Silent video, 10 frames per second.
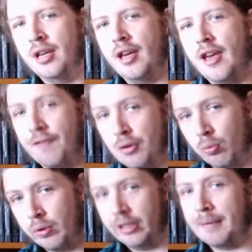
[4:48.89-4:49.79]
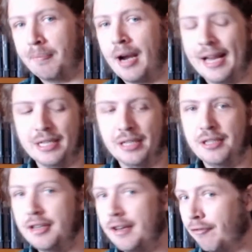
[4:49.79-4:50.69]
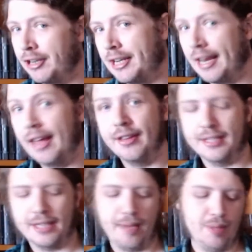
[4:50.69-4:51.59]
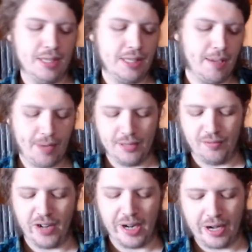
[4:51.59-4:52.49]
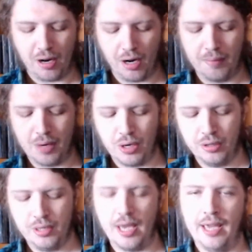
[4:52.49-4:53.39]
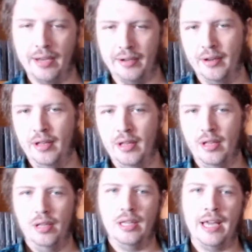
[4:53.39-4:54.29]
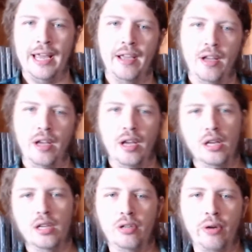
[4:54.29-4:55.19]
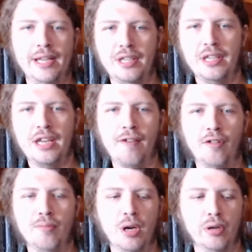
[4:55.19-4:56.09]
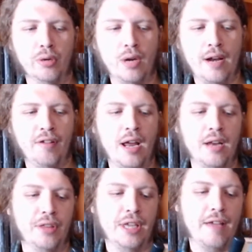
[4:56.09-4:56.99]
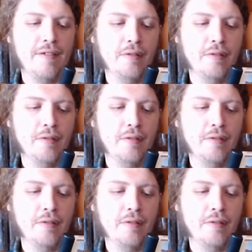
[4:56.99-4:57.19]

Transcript: if you really practice, you can freaking nail this game. And this game has very hard modes and like crazy devil mode or whatever. I don't think I